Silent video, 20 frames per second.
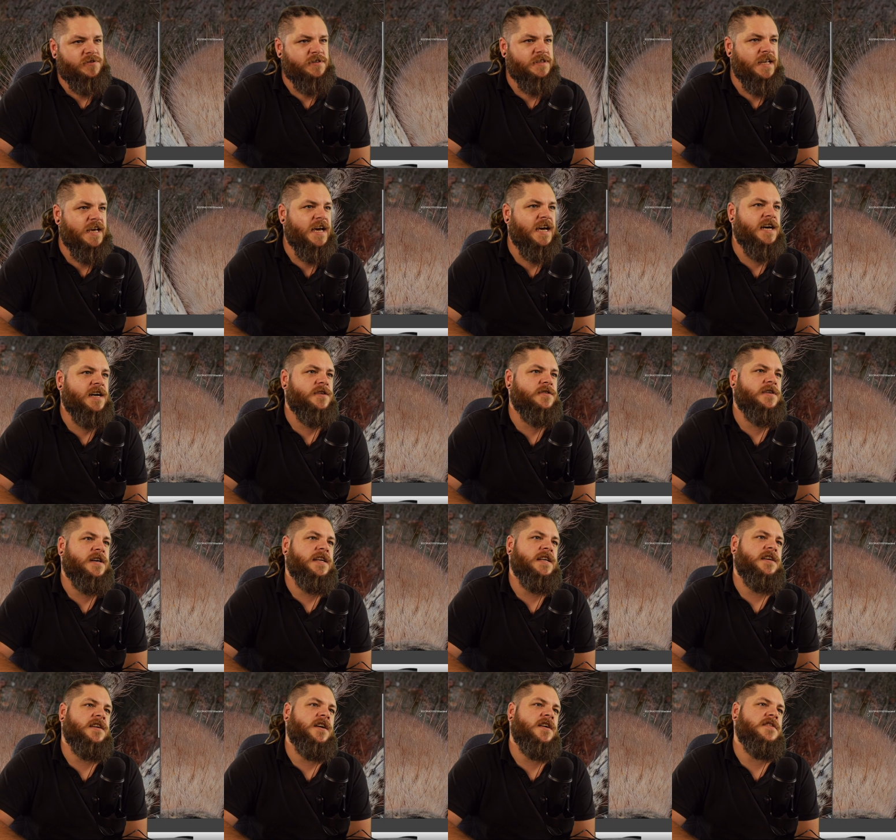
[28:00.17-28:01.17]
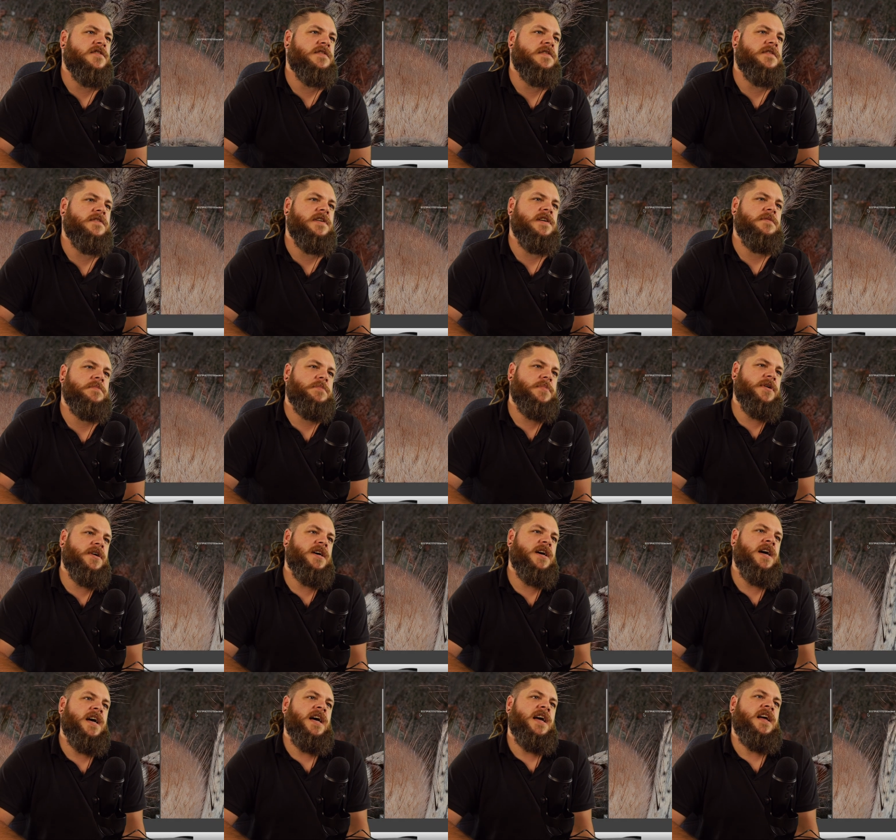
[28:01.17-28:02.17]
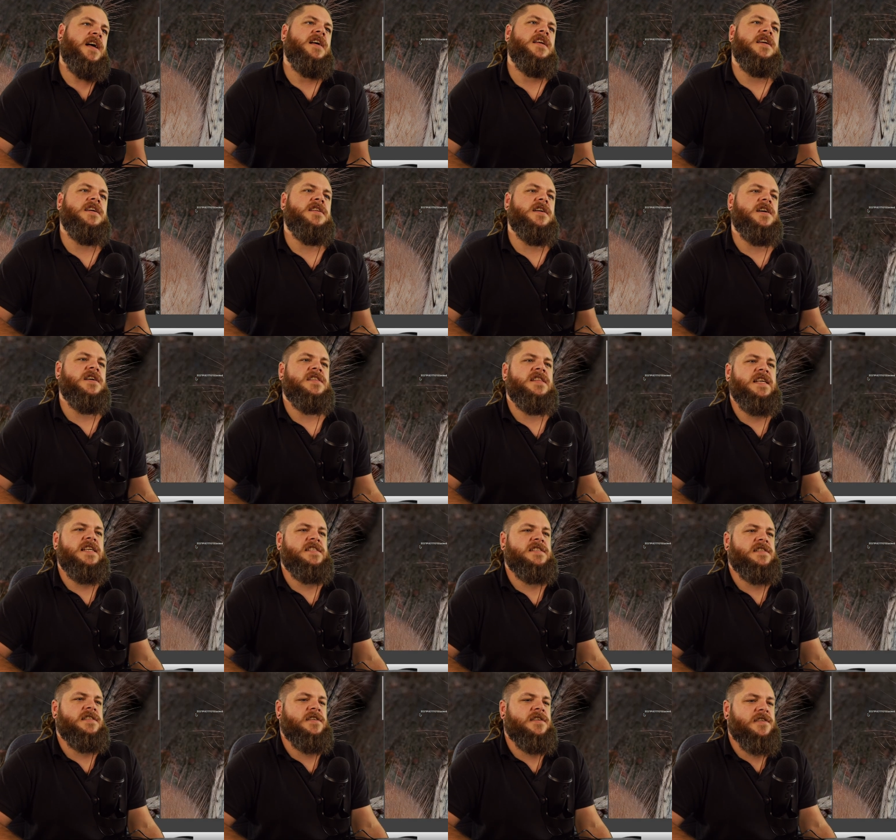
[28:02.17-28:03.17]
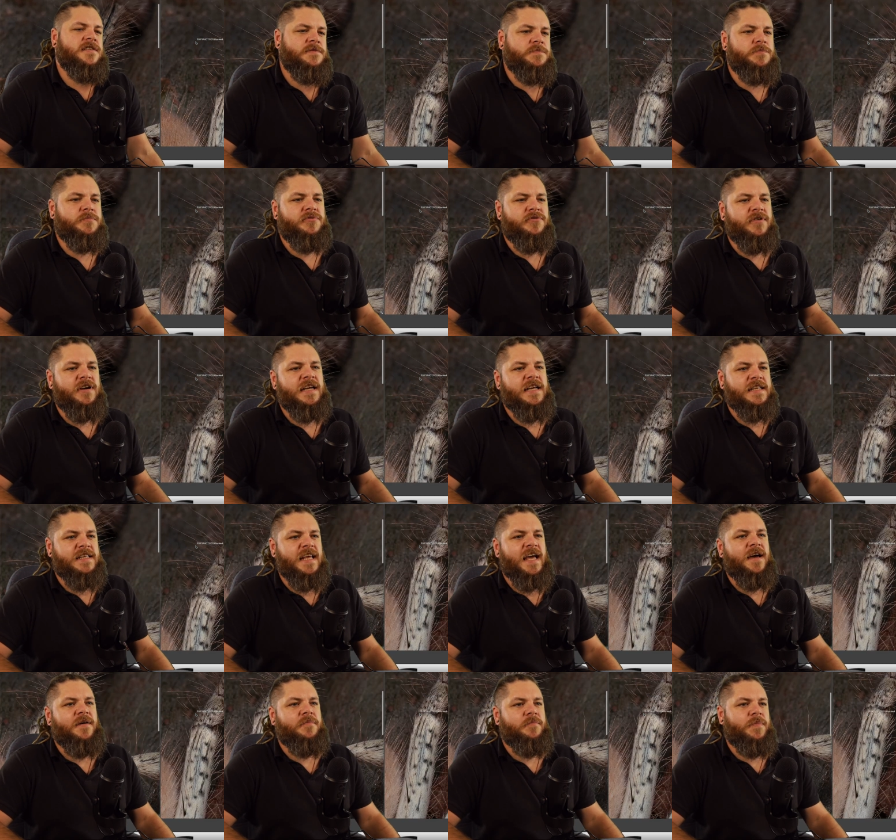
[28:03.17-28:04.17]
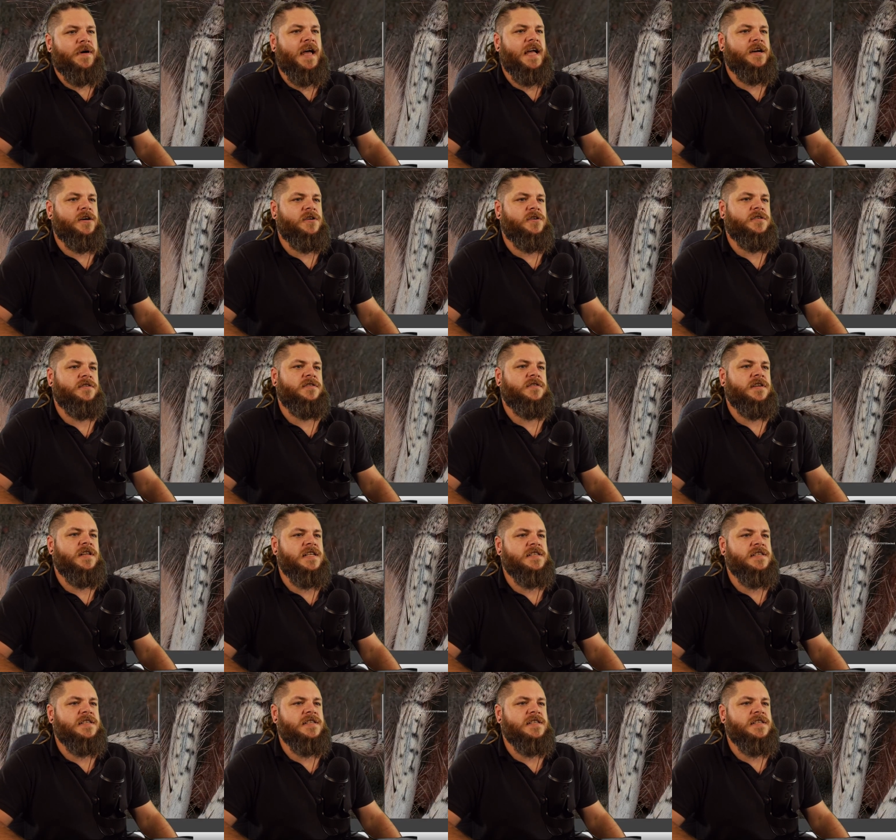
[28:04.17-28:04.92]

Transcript: now and go through it, but you know, this looks pretty damn bang on.